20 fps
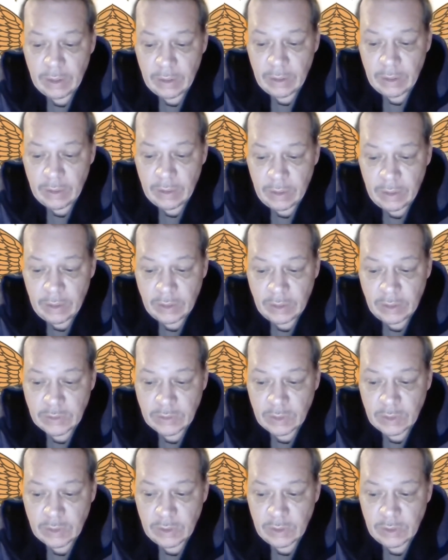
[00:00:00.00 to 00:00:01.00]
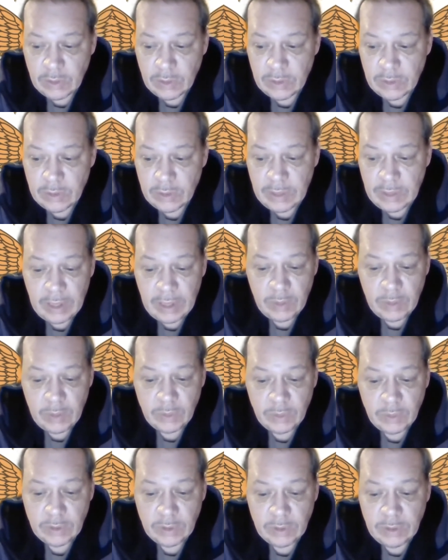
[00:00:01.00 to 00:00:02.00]
They also concluded that it
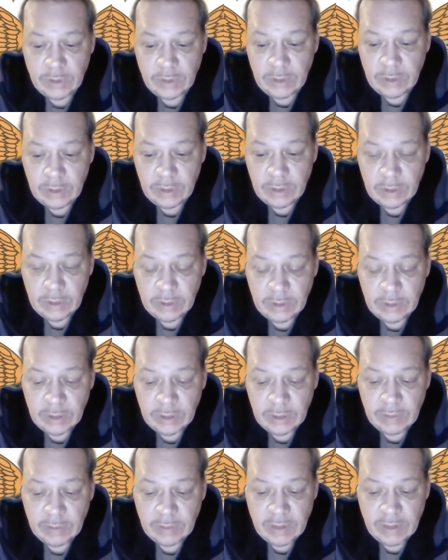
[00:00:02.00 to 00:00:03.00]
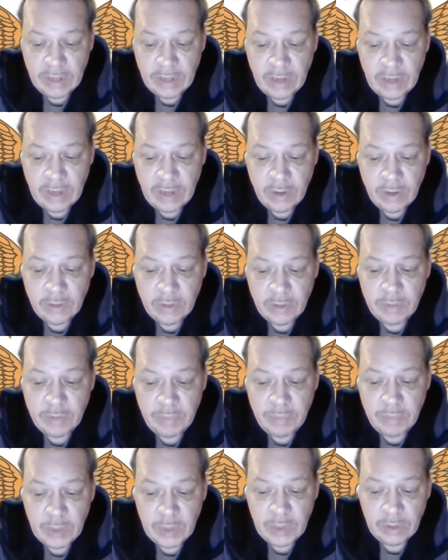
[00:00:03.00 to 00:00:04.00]
would lift
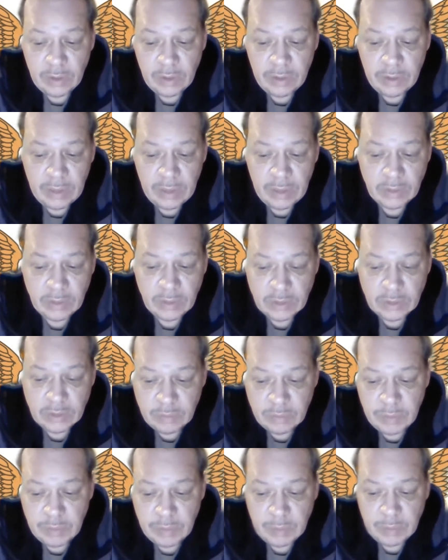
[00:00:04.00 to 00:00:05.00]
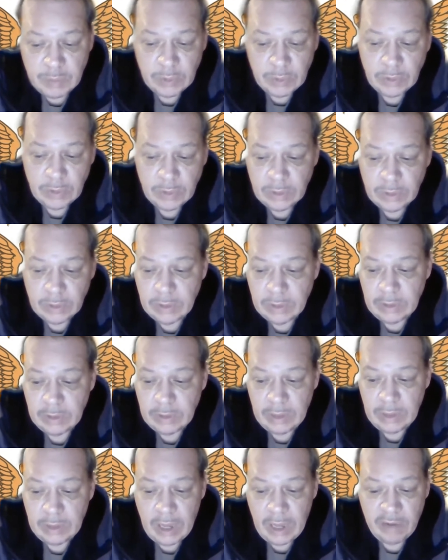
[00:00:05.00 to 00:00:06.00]
900,000 people
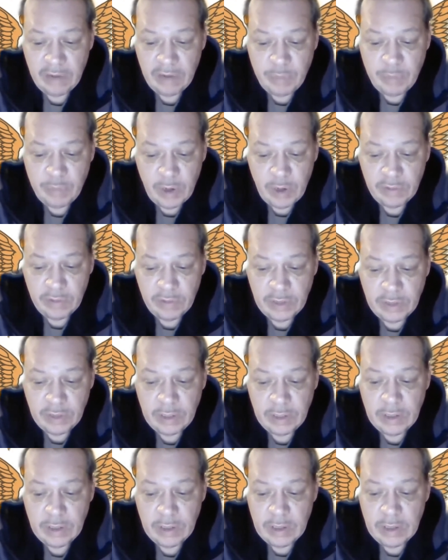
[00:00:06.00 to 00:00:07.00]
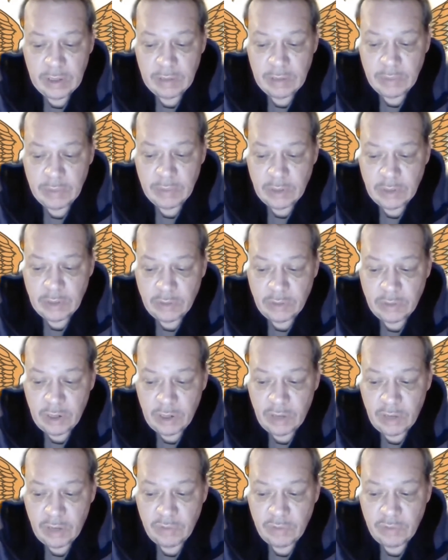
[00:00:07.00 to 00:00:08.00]
out of poverty, but the
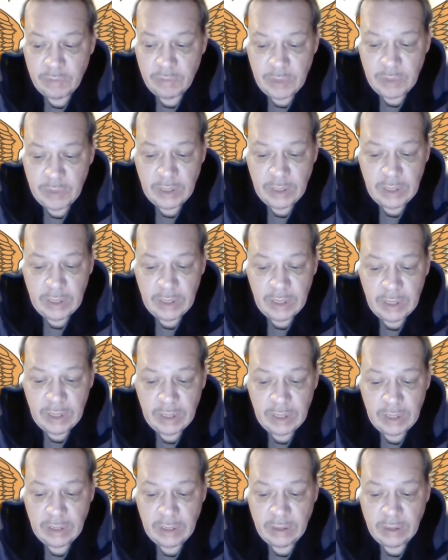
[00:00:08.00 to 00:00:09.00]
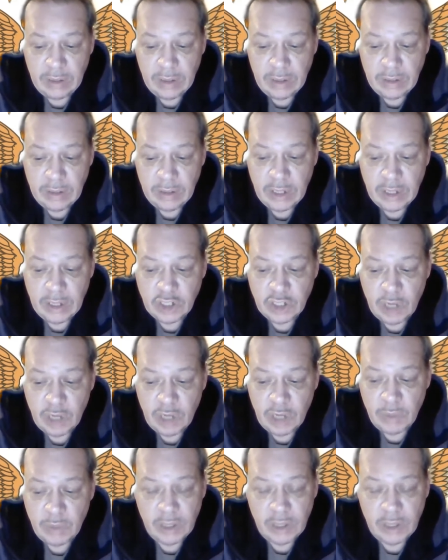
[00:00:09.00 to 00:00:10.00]
trade-off would be a net
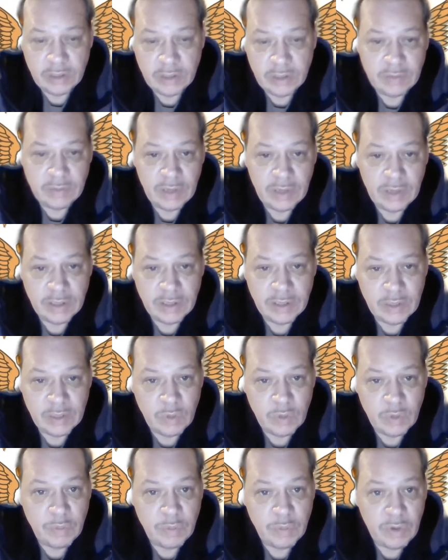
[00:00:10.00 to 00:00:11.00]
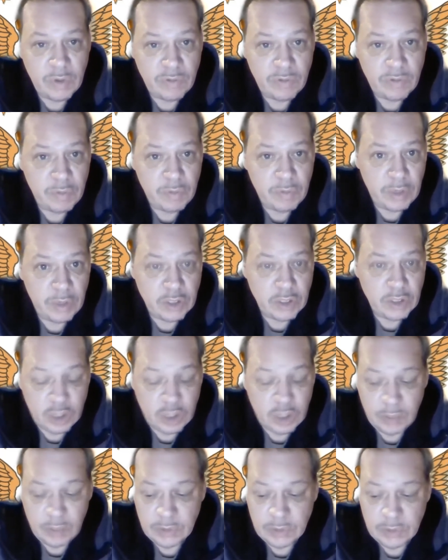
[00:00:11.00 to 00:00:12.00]
job loss of, like I said, 1.4 million
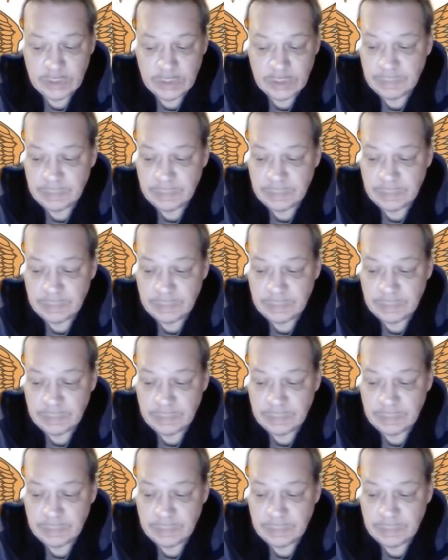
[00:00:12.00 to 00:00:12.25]
jobs.